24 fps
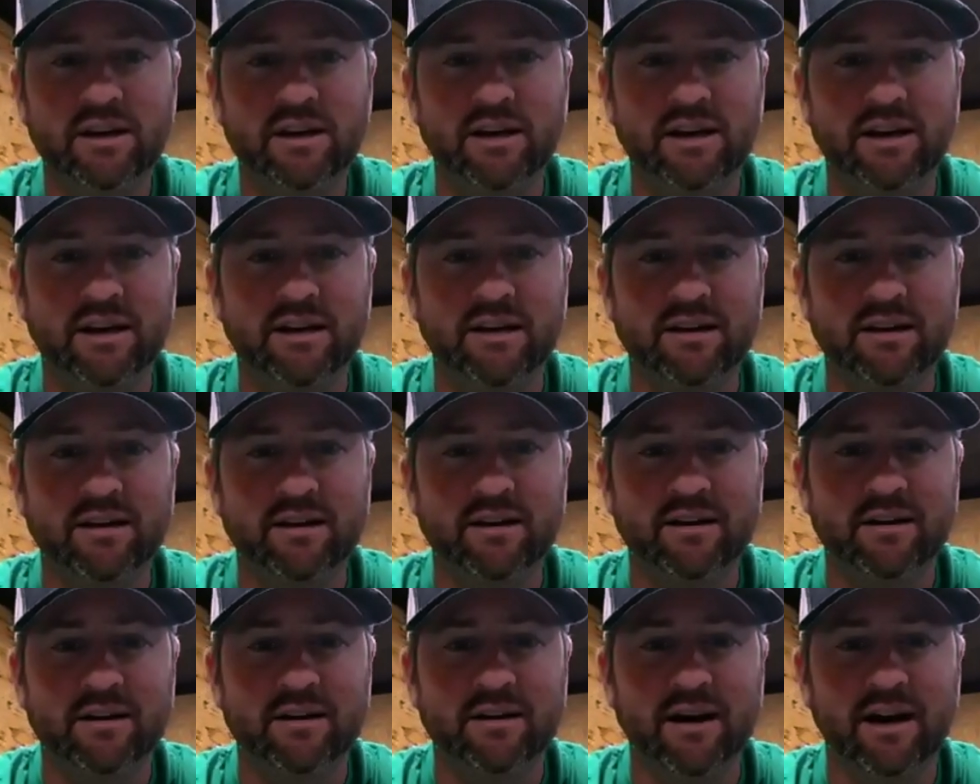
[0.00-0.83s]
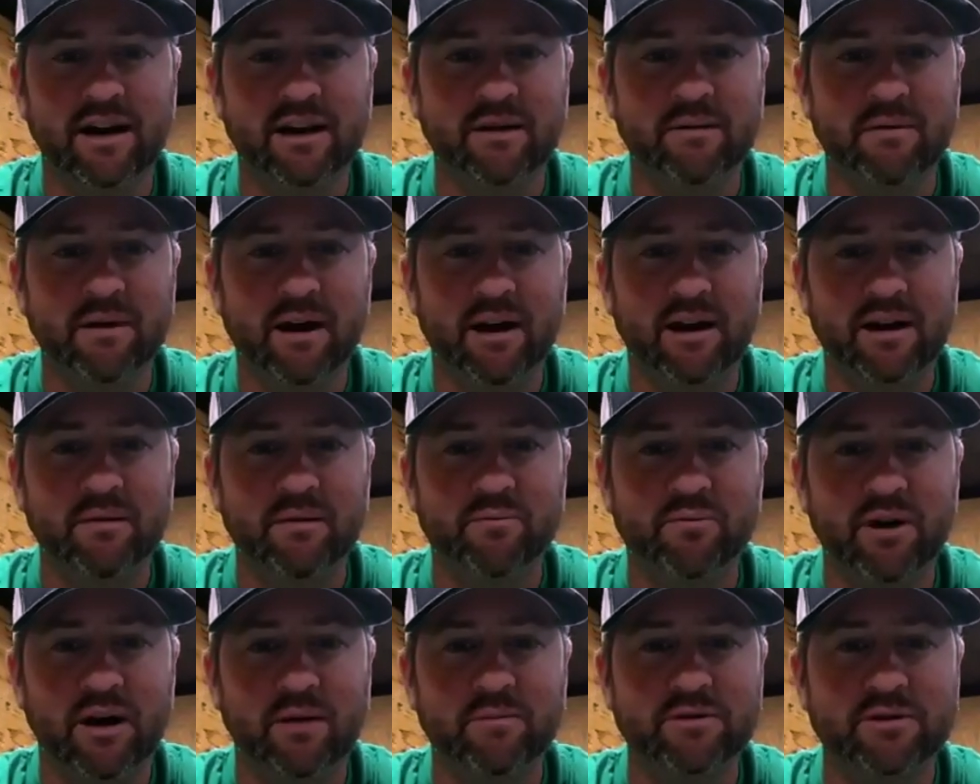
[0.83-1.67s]
And uh, I can, I can
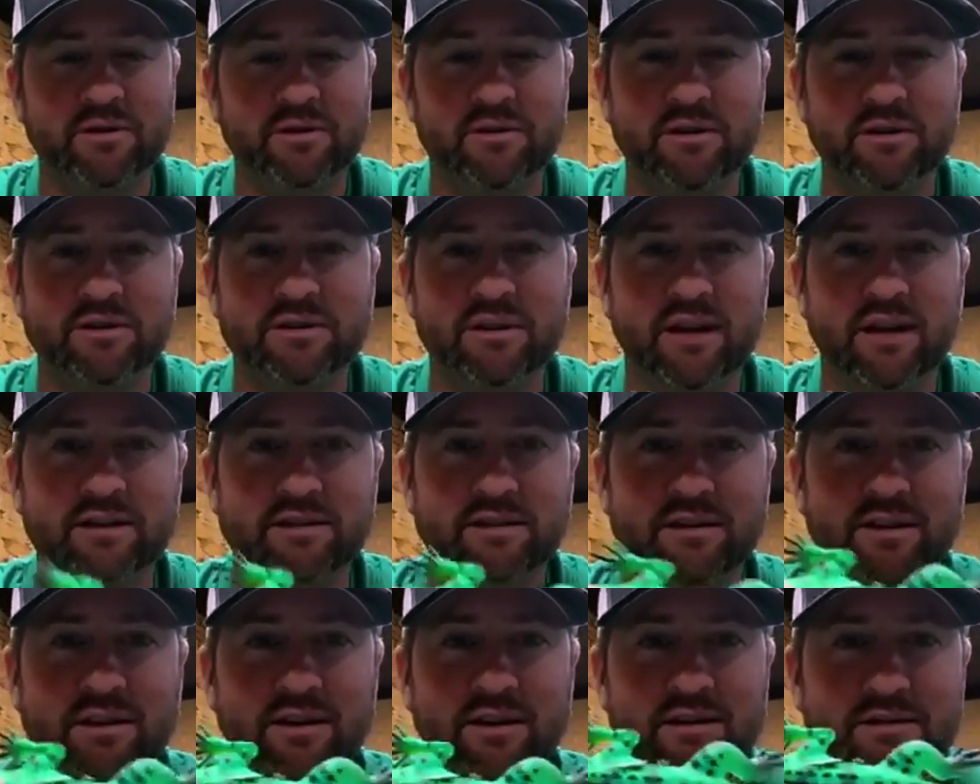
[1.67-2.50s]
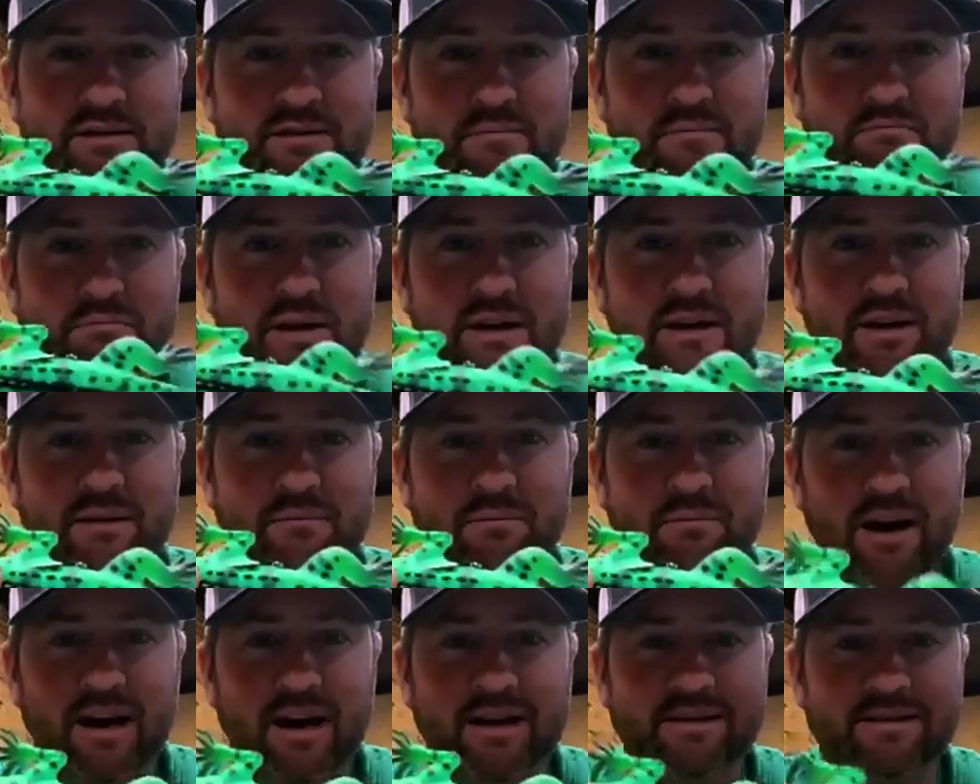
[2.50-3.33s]
promise you this thing's going to get some big
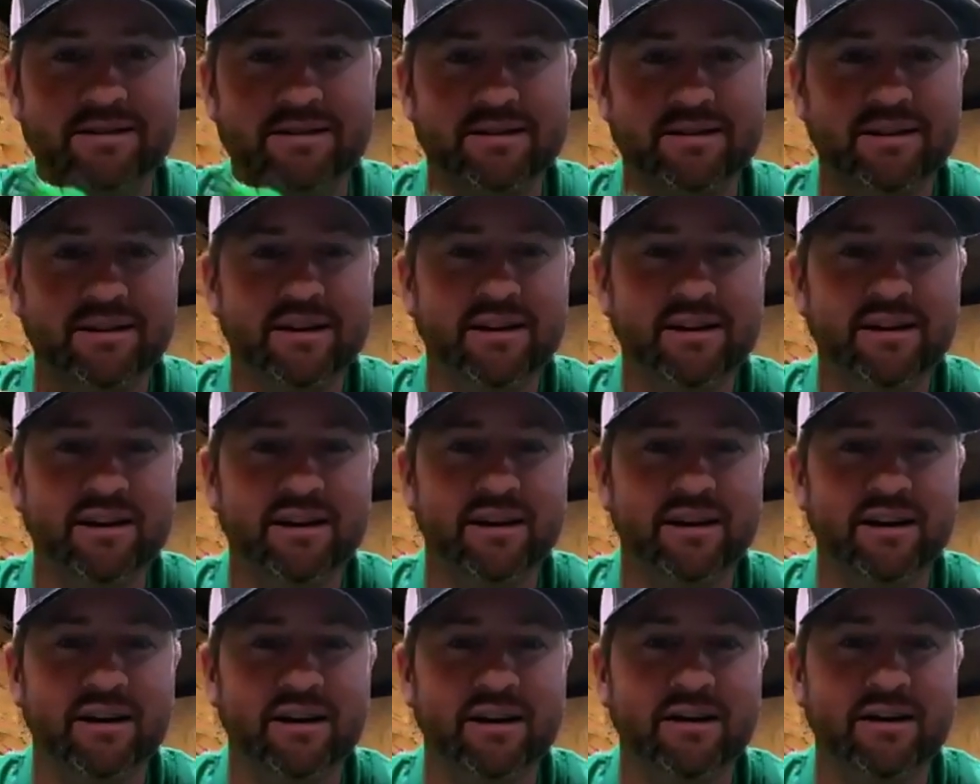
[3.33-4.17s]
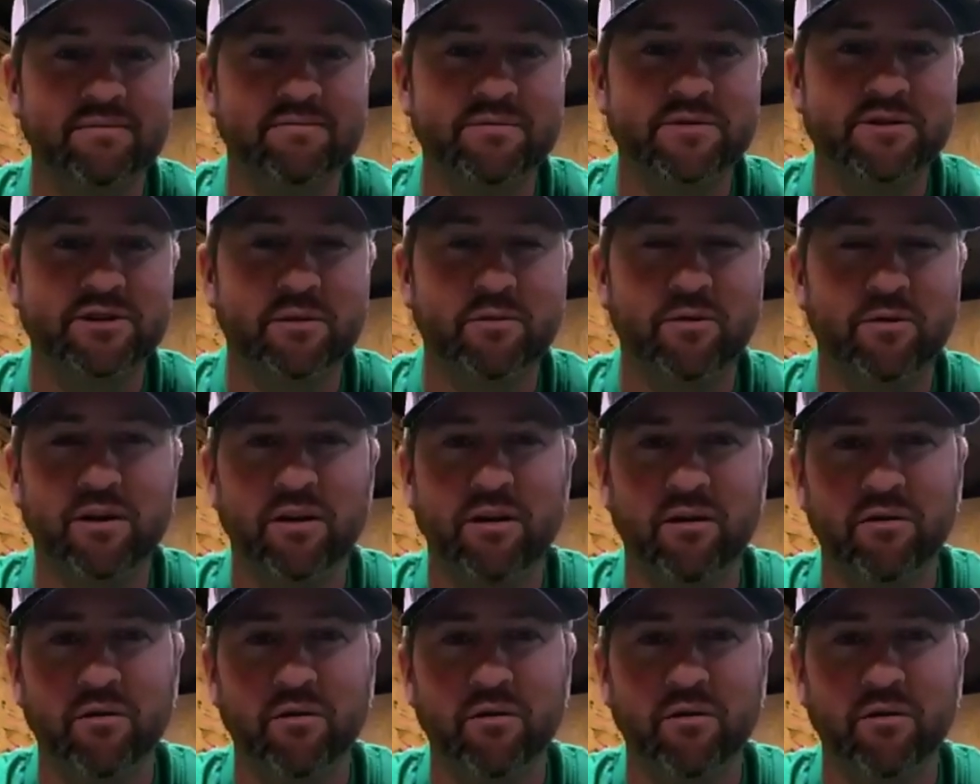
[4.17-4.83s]
bites uh, somewhere